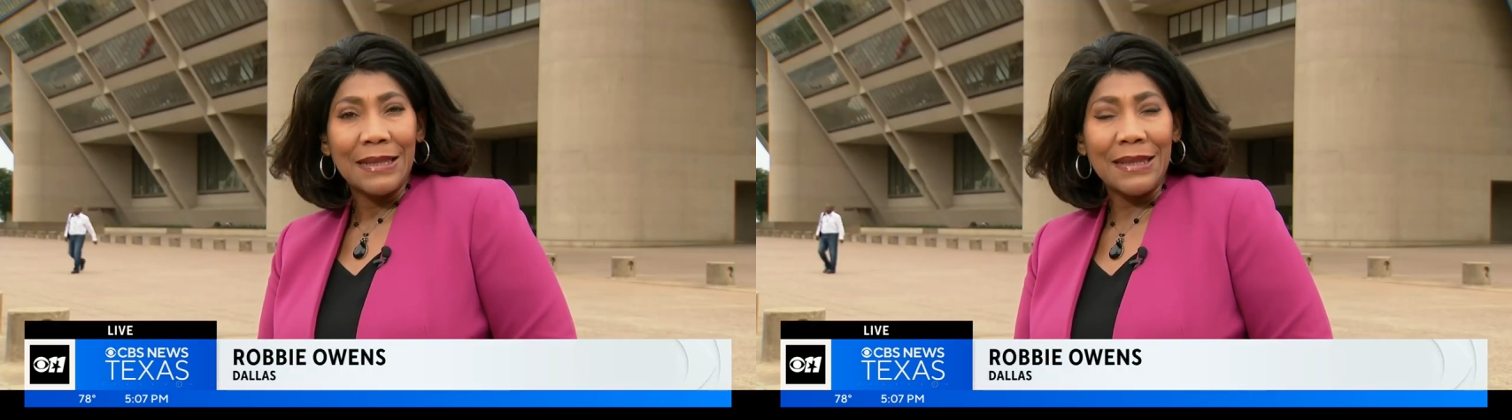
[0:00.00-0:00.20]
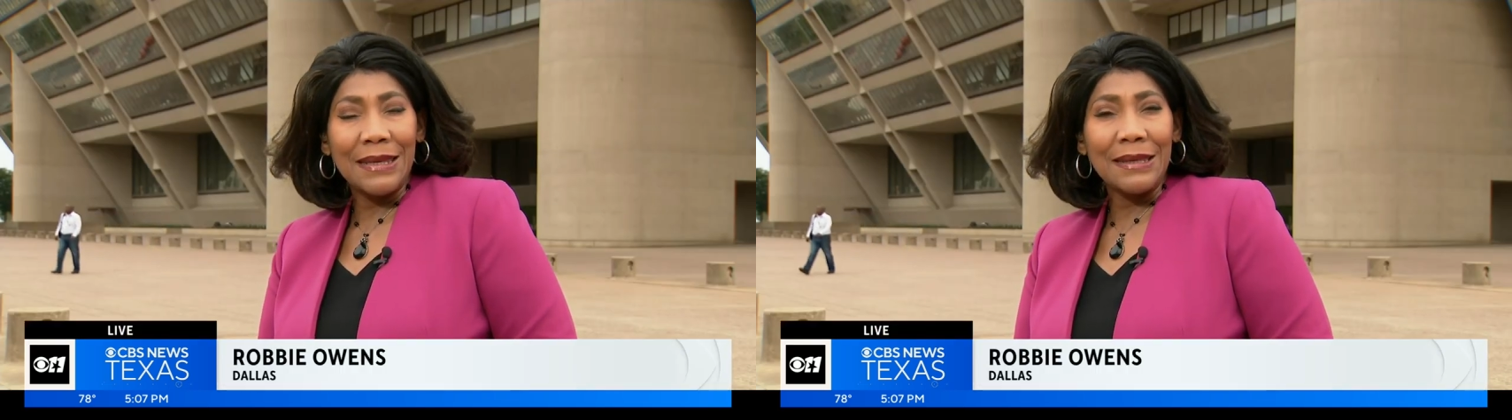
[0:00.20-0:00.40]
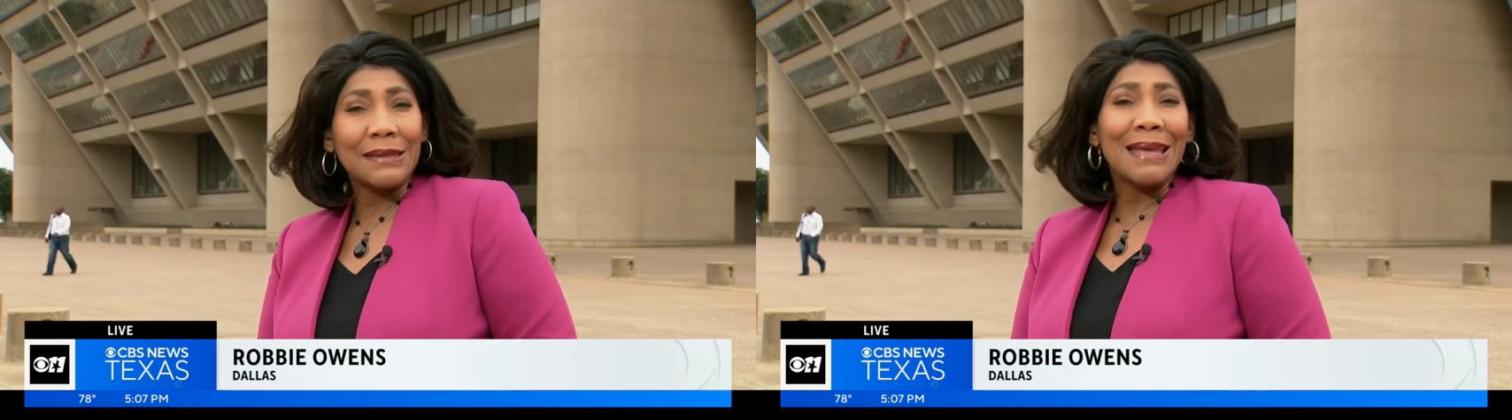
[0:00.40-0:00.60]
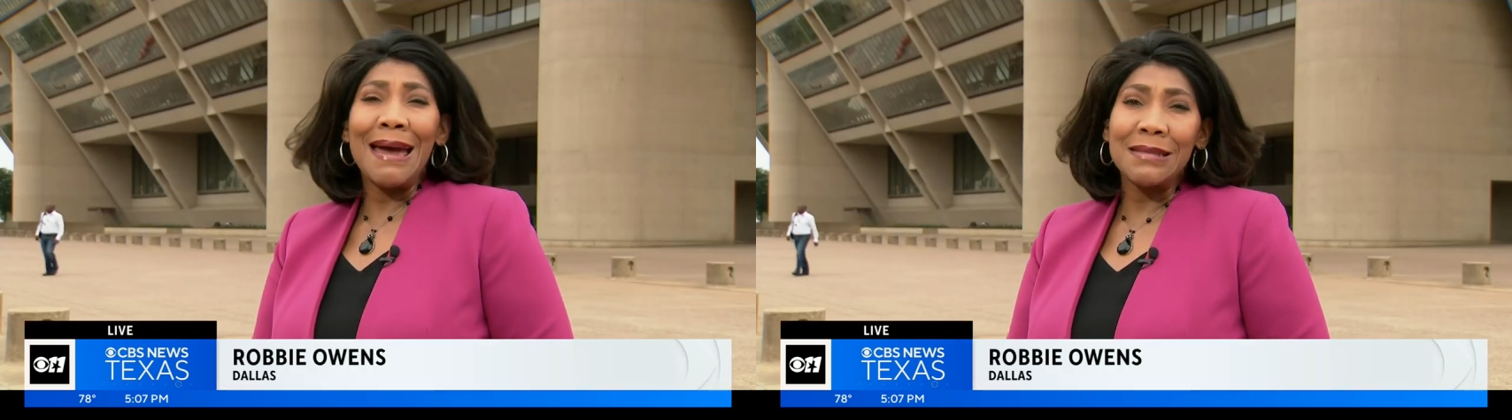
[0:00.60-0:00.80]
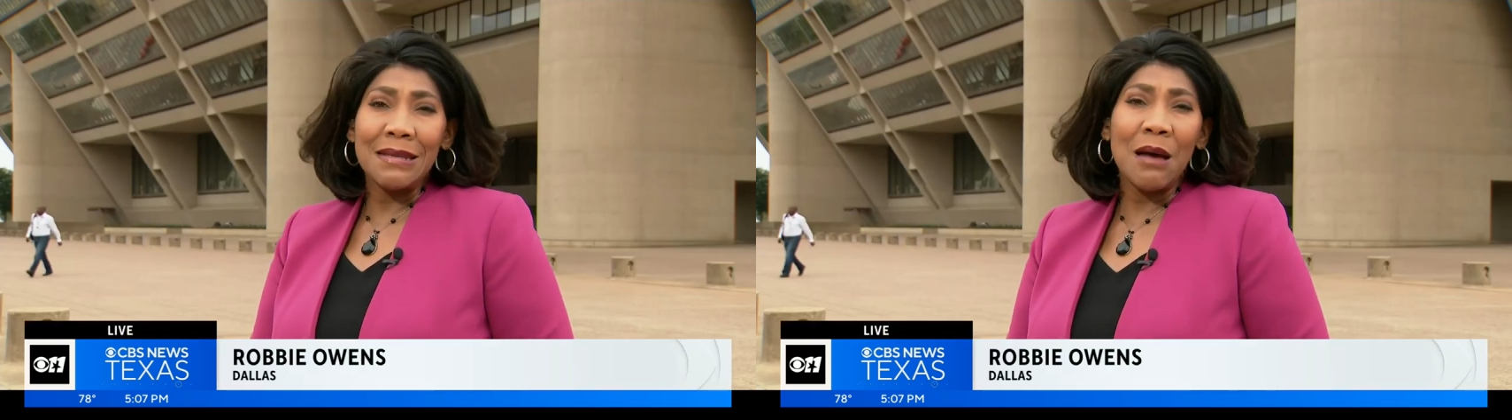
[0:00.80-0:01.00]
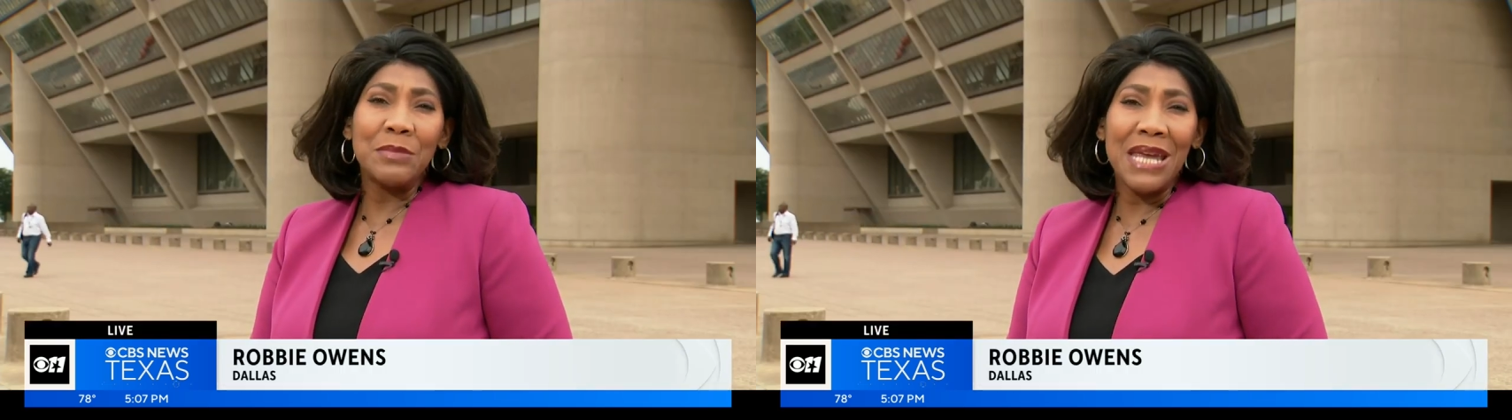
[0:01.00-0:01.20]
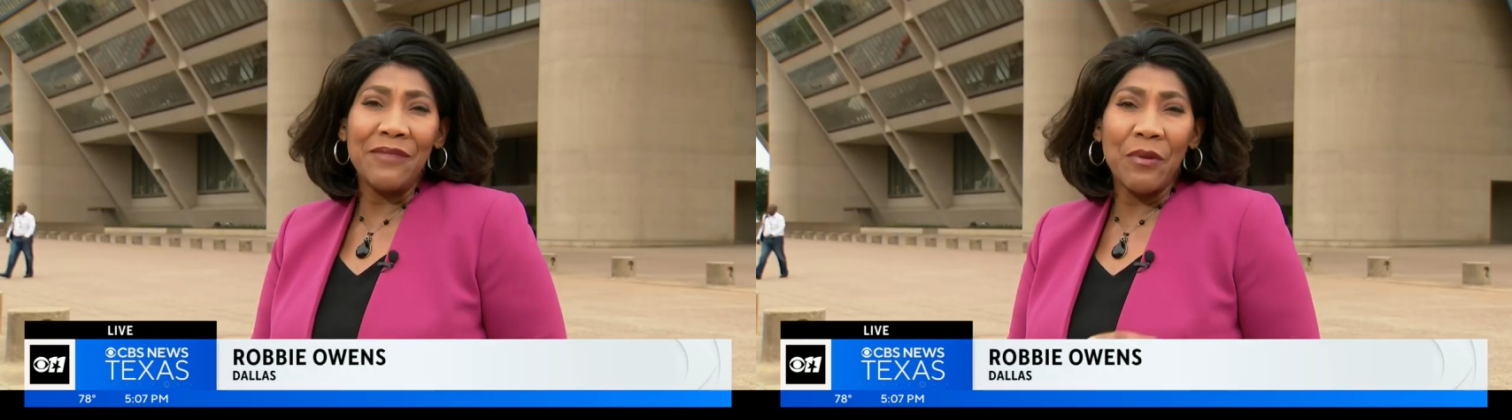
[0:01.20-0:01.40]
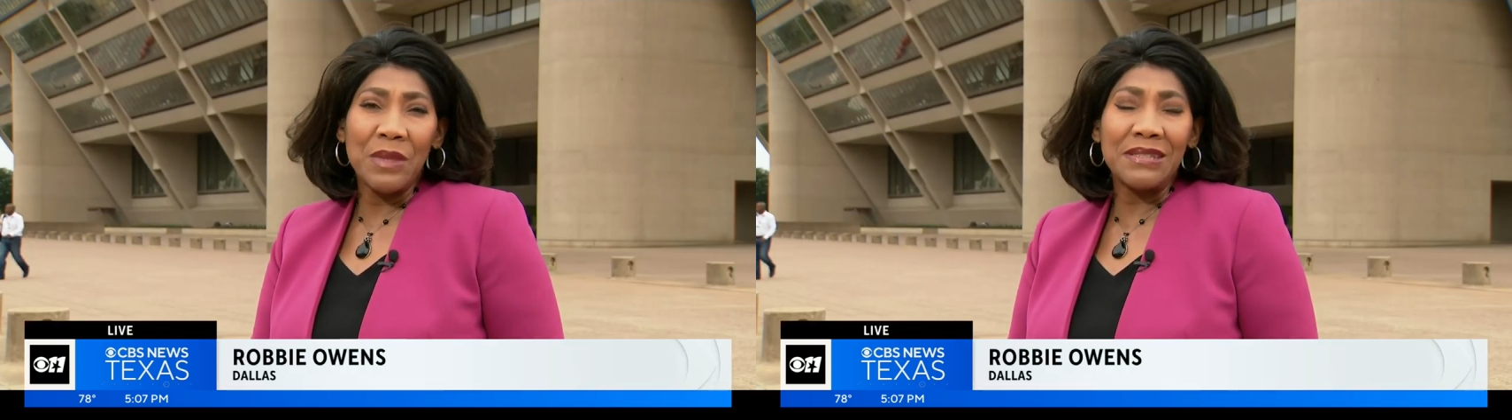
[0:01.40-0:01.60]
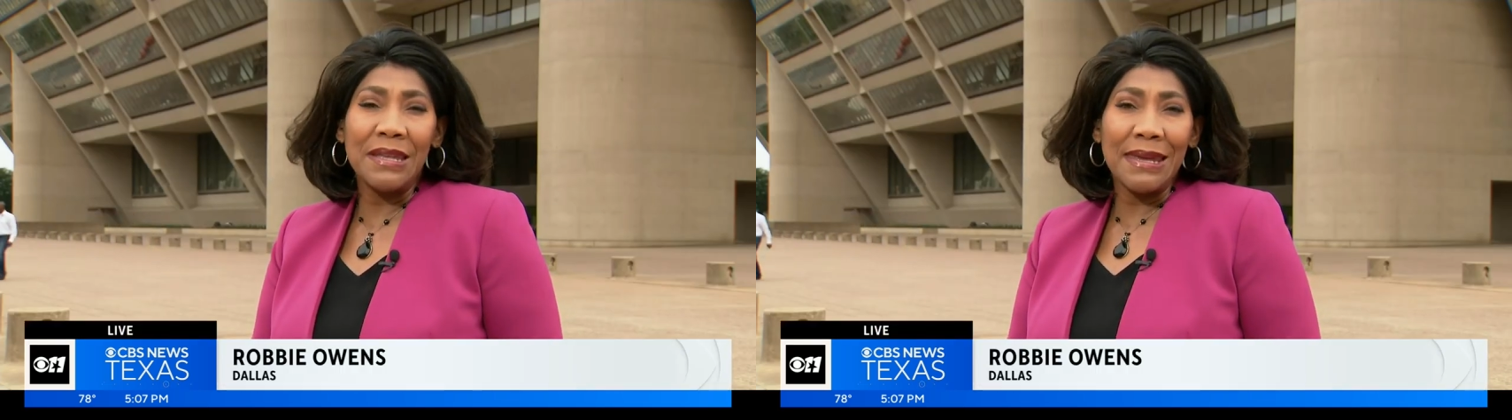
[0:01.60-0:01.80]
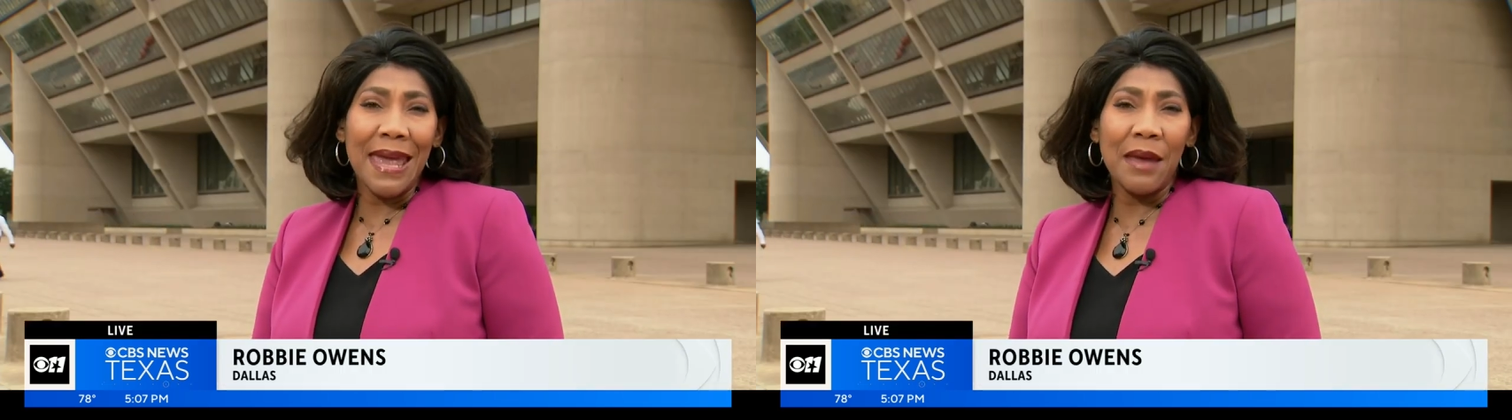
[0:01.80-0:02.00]
The last update from the
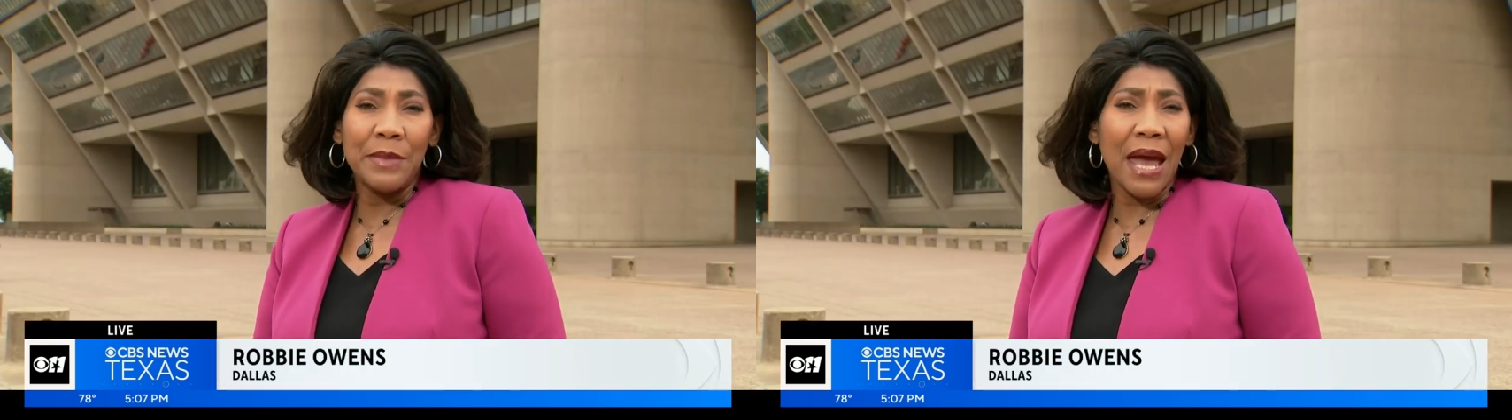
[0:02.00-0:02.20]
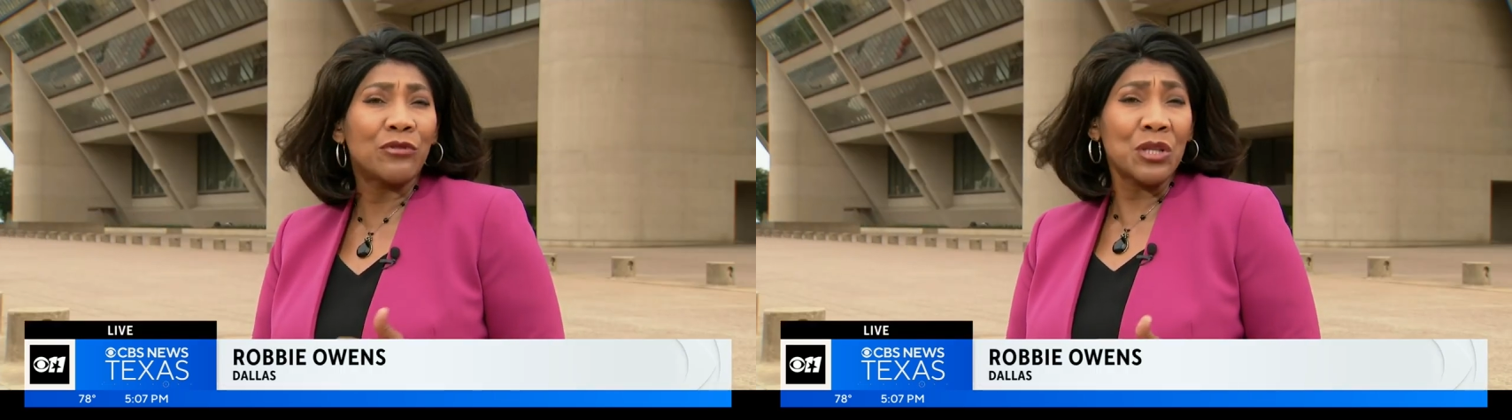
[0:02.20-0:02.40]
city came down